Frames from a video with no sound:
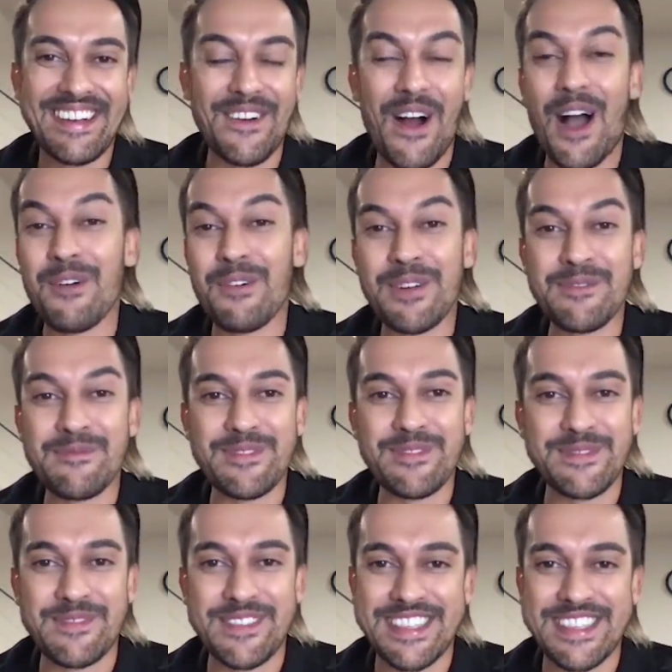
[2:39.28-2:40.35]
Well, I wouldn't
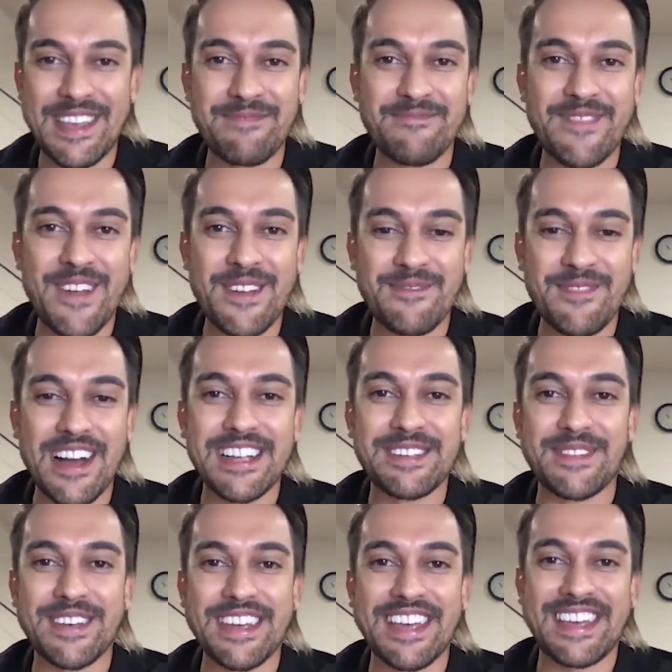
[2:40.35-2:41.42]
have said very much, but